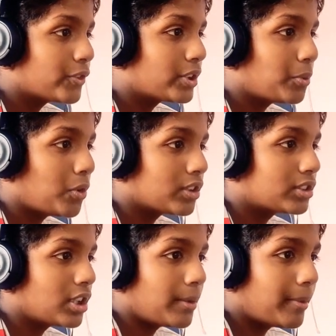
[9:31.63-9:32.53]
So
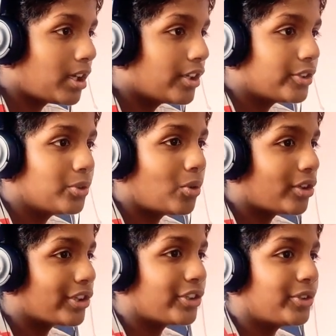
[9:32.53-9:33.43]
WhatsApp, how are you,
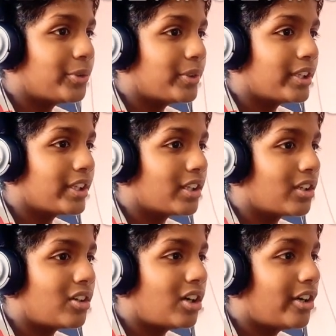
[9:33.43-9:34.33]
what are you doing,
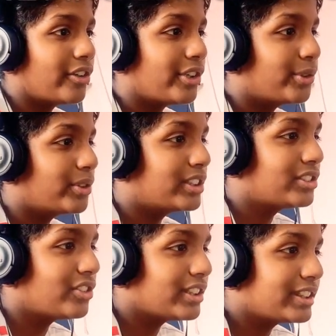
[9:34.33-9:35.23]
how do you do it?
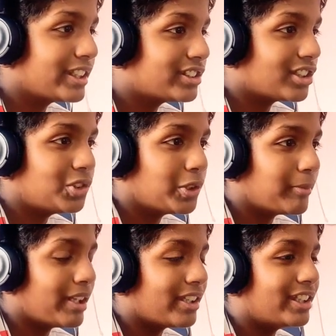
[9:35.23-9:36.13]
It's gonna say just doing
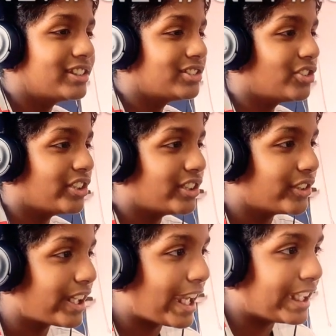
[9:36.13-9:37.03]
it's just gonna
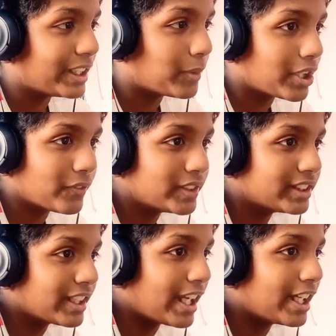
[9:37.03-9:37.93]
pick any one of
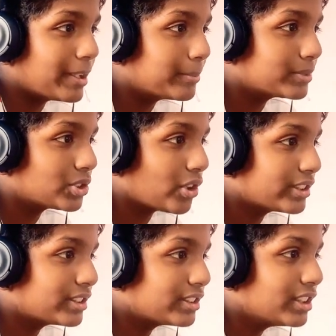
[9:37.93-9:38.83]
these random
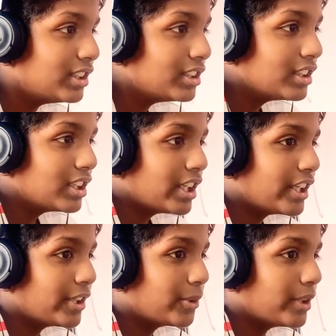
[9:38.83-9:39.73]
choices
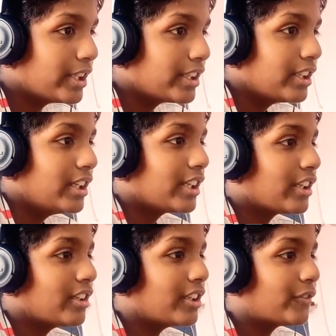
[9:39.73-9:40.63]
and do it.
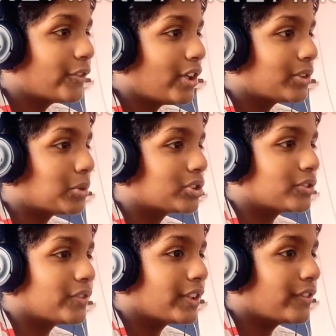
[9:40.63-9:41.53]
Here if you ask what's
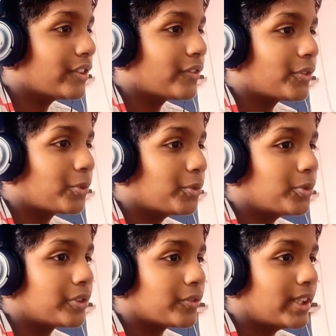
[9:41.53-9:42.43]
your favorite fruit,
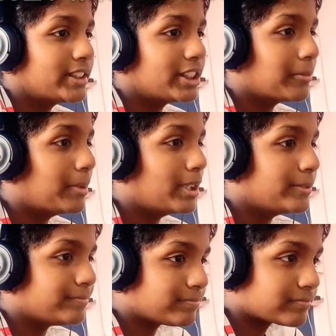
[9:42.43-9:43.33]
vegetable,
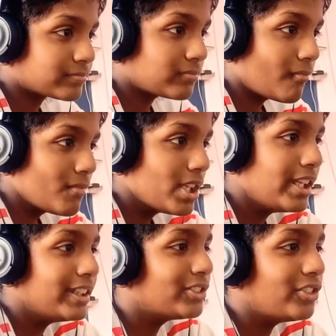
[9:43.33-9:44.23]

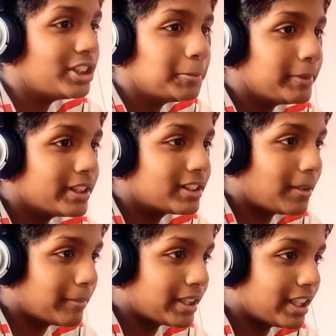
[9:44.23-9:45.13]
and it's gonna speak
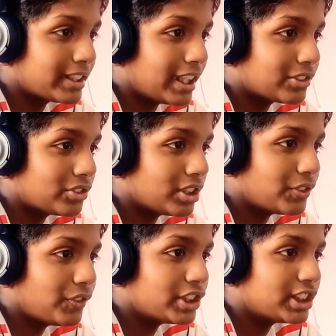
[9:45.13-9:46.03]
something like that. So
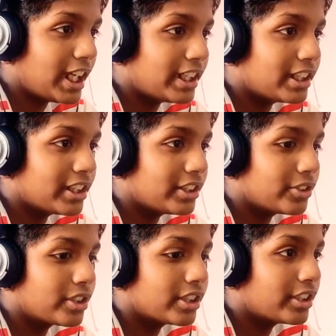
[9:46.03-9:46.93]
just for chatting
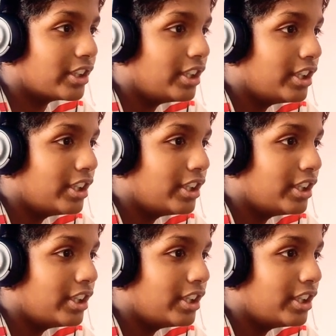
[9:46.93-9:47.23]
you can